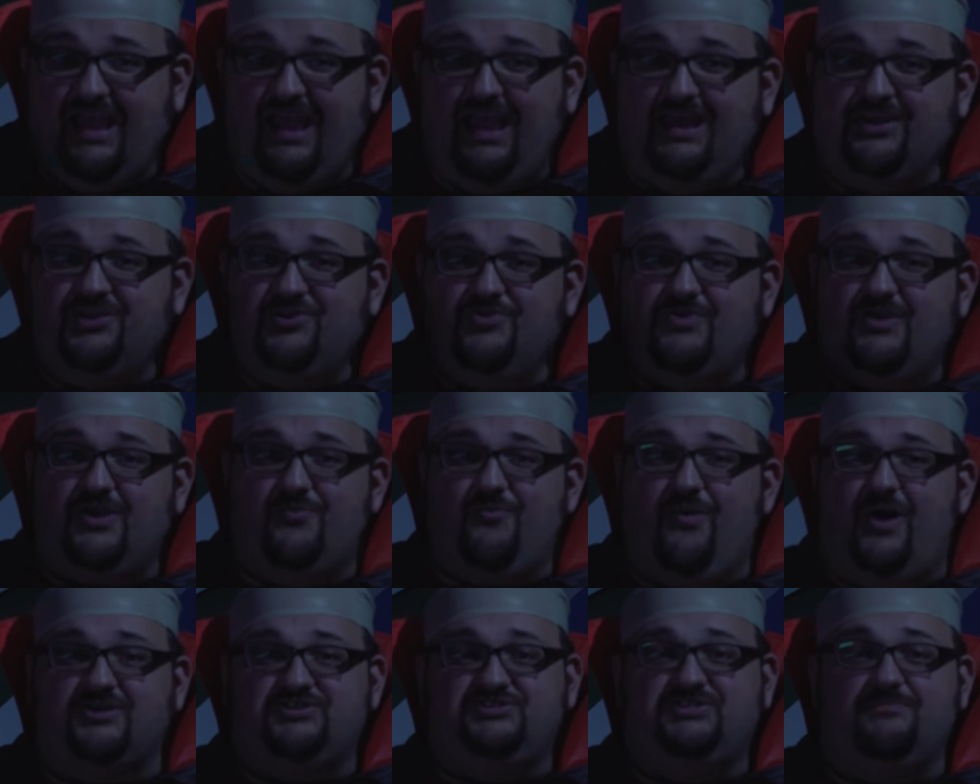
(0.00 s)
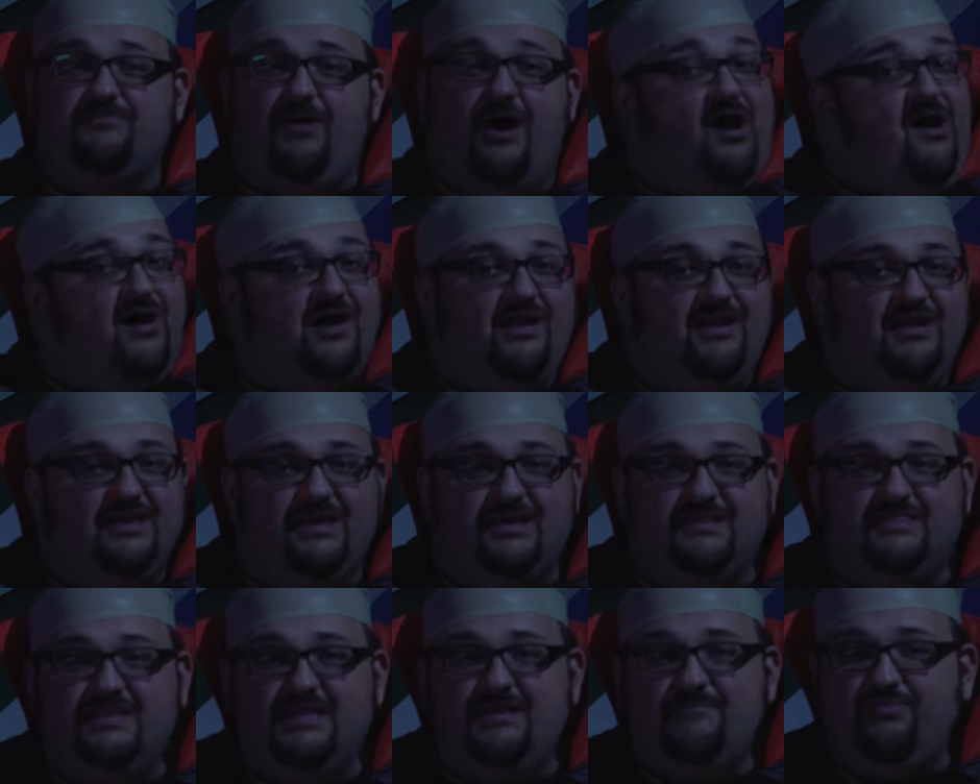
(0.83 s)
And you can watch them all
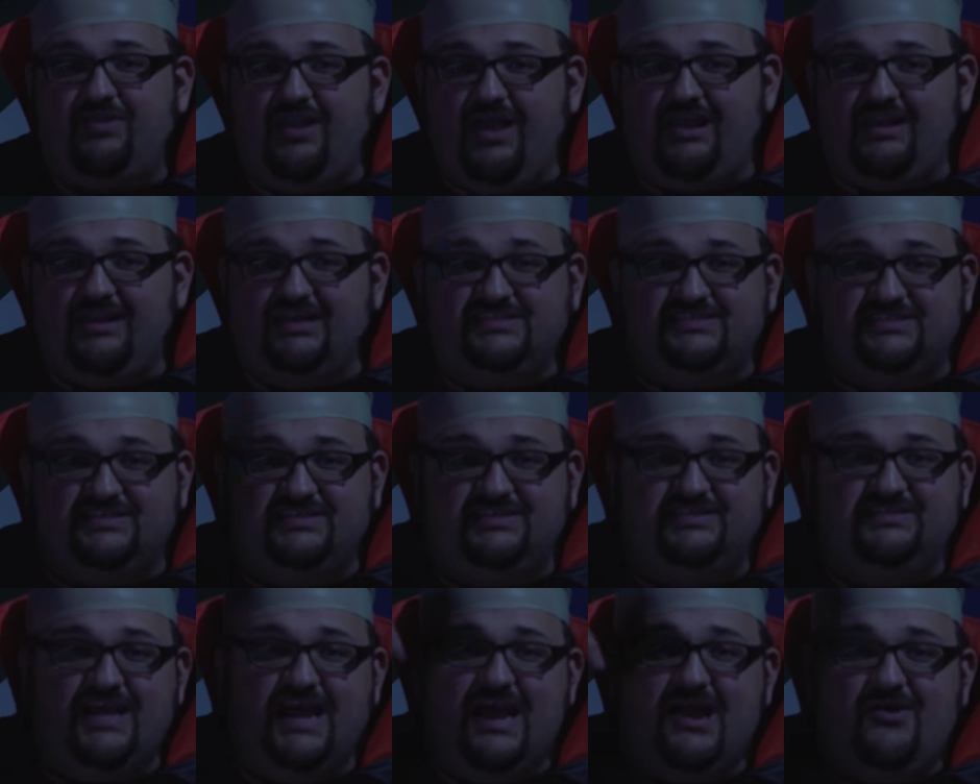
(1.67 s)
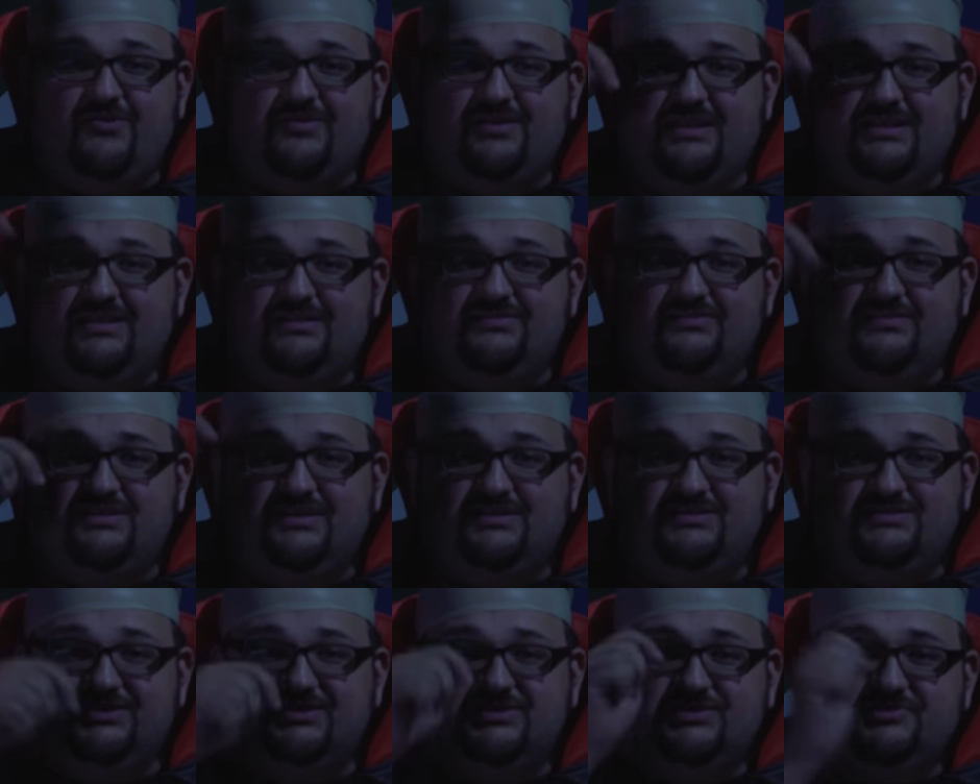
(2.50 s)
in the playlist down in
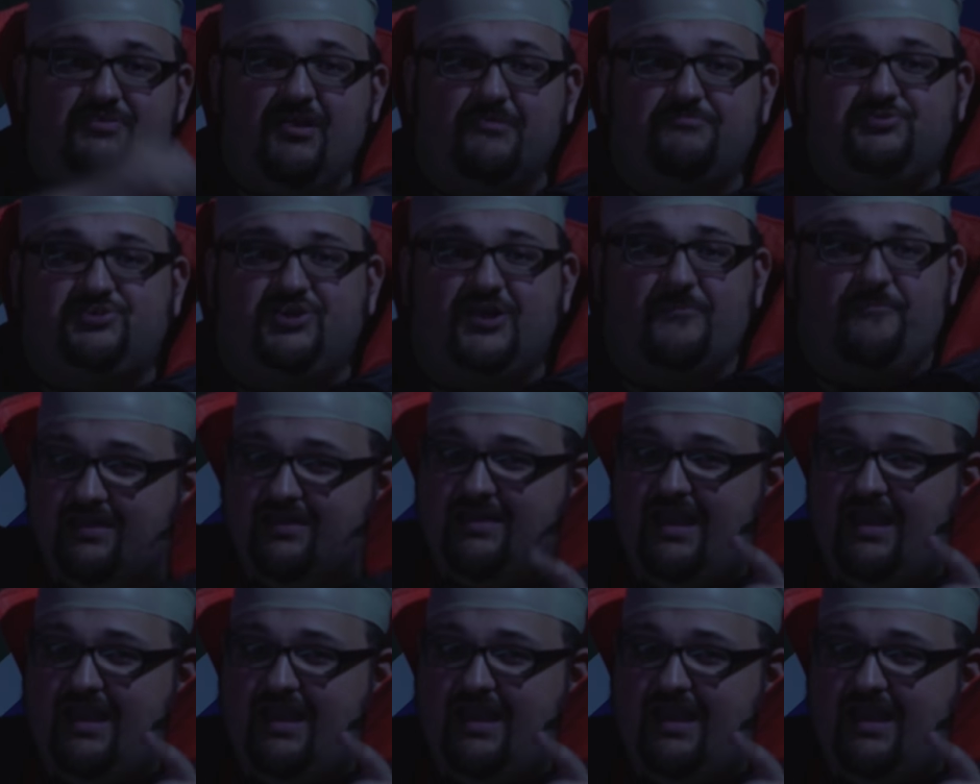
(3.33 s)
the description.